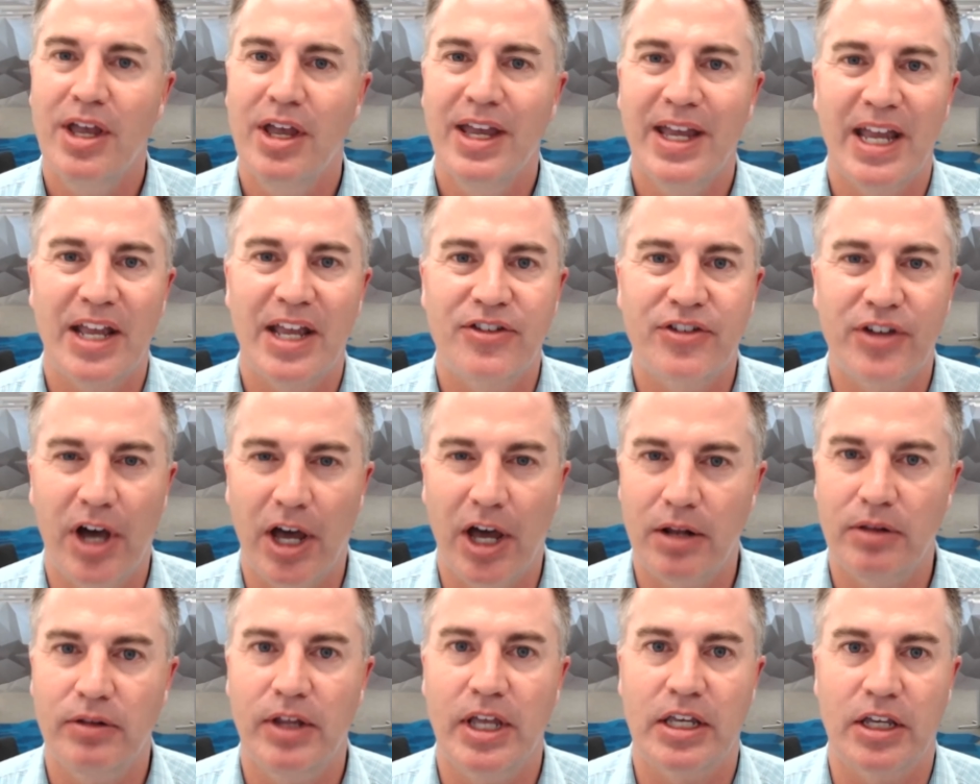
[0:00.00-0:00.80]
It's
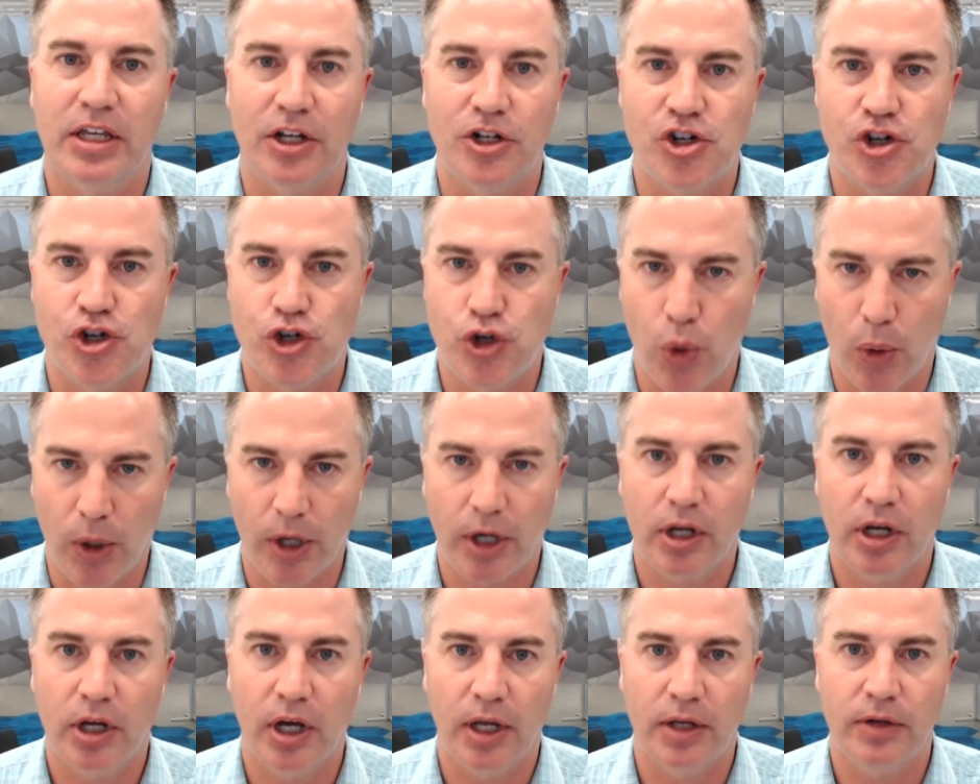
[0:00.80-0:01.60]
kind of like a
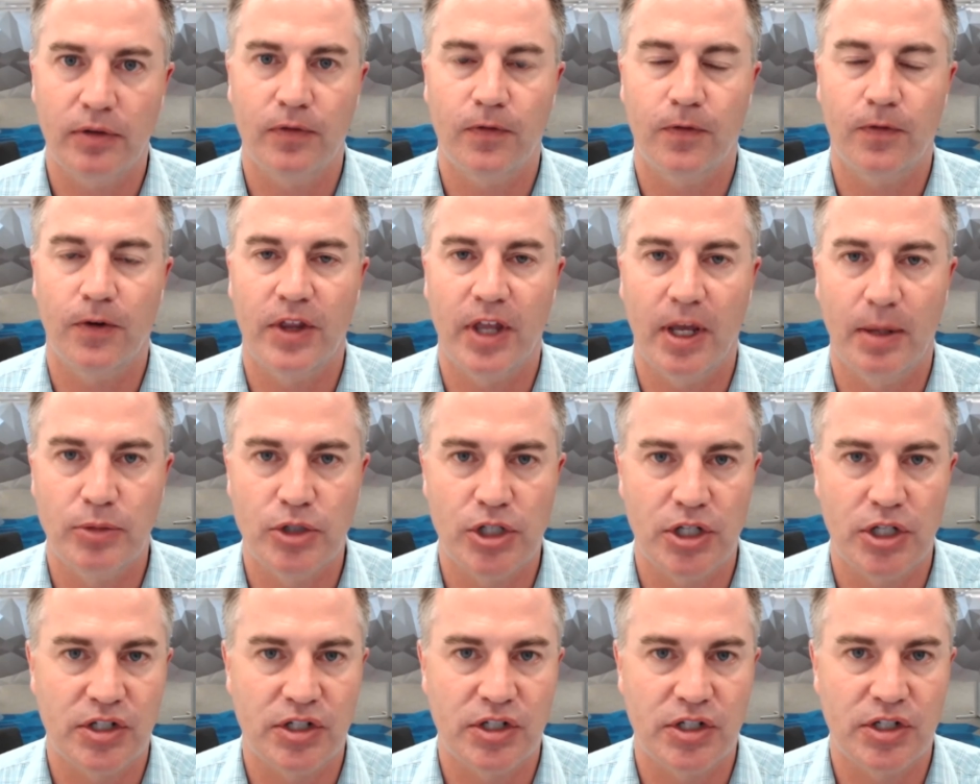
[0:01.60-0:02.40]
shortcut for them
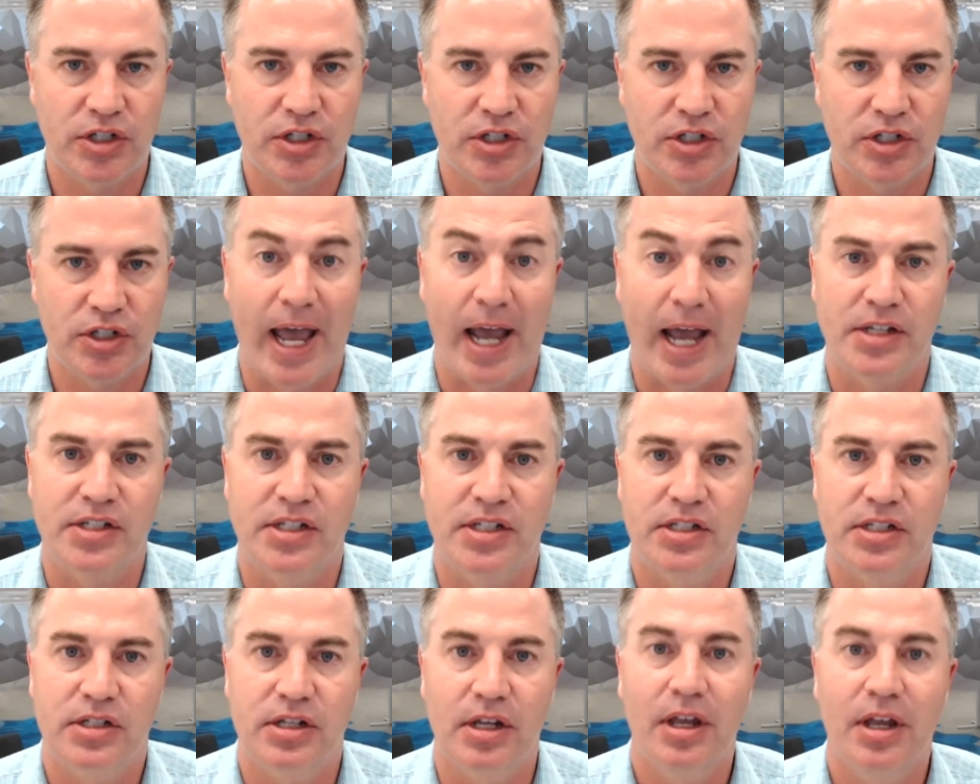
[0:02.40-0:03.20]
just to get
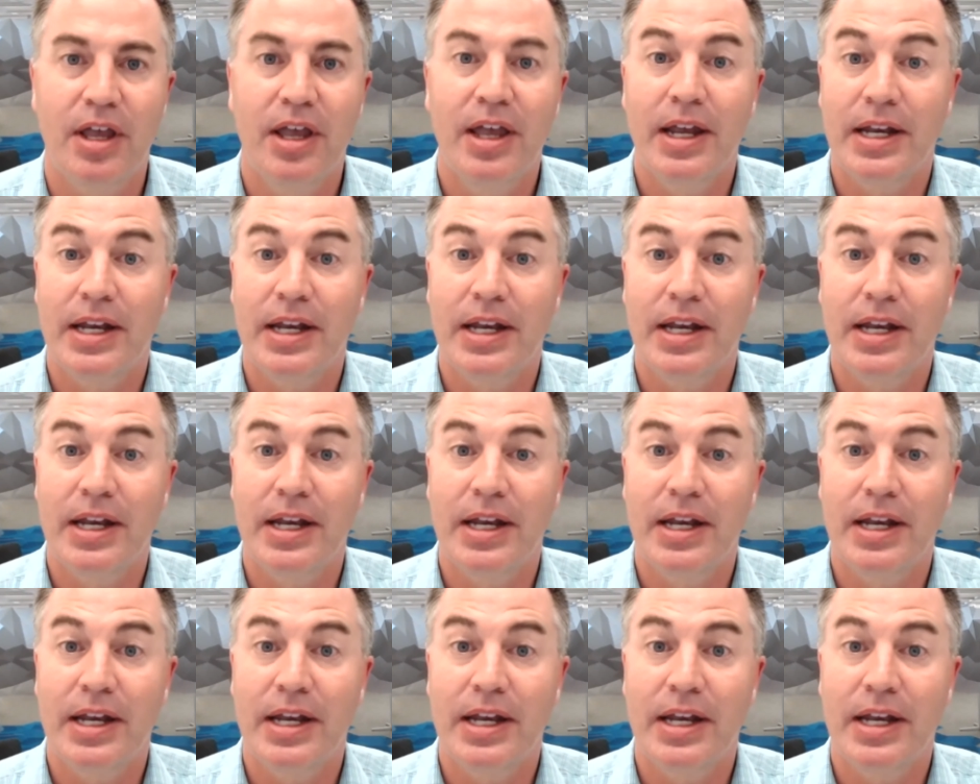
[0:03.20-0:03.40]
access to.